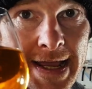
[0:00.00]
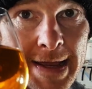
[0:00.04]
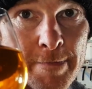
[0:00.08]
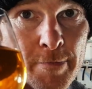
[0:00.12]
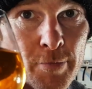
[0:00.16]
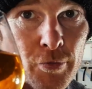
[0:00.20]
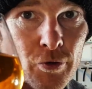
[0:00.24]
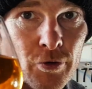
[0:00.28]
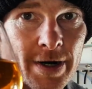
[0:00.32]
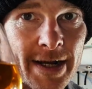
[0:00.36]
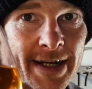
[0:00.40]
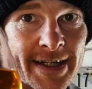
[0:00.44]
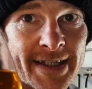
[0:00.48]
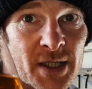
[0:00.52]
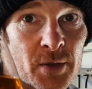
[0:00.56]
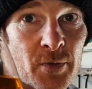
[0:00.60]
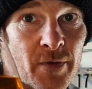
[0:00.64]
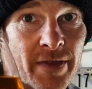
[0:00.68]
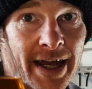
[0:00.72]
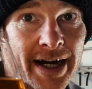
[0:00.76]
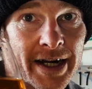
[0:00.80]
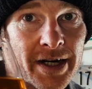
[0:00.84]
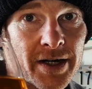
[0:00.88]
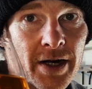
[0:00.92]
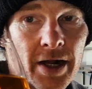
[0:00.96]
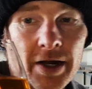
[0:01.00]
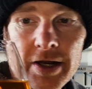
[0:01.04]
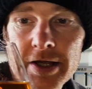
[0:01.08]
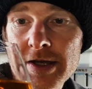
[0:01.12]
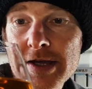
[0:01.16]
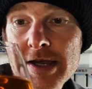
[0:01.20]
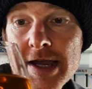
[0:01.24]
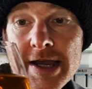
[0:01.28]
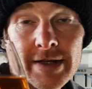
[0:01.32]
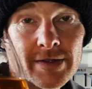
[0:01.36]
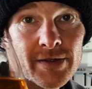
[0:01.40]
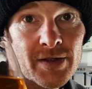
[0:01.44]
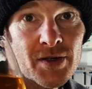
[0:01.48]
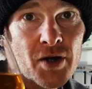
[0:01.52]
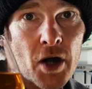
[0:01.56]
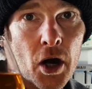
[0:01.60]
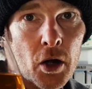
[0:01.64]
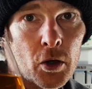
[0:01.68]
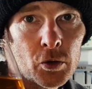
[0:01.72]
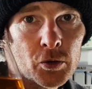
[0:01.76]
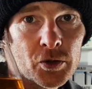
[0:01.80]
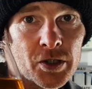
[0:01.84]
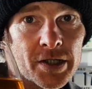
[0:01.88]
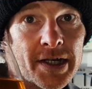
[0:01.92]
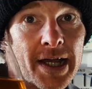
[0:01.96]
impressed with that colour. It's
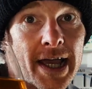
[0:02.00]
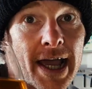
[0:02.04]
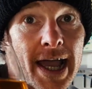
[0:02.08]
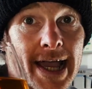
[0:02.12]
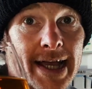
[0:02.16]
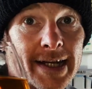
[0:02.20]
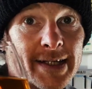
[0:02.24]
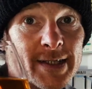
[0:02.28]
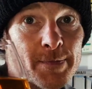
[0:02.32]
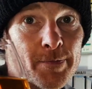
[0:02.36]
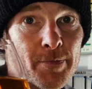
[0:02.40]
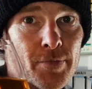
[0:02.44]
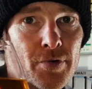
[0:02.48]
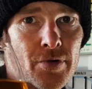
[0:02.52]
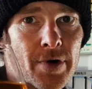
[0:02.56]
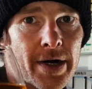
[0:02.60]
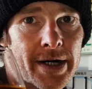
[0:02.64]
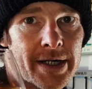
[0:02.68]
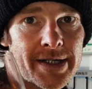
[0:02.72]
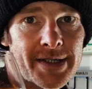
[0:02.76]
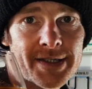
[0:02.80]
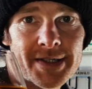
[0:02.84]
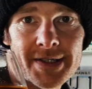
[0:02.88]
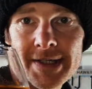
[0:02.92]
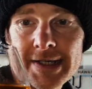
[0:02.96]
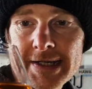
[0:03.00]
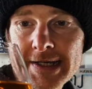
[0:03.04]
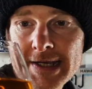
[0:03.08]
golden, it's bright.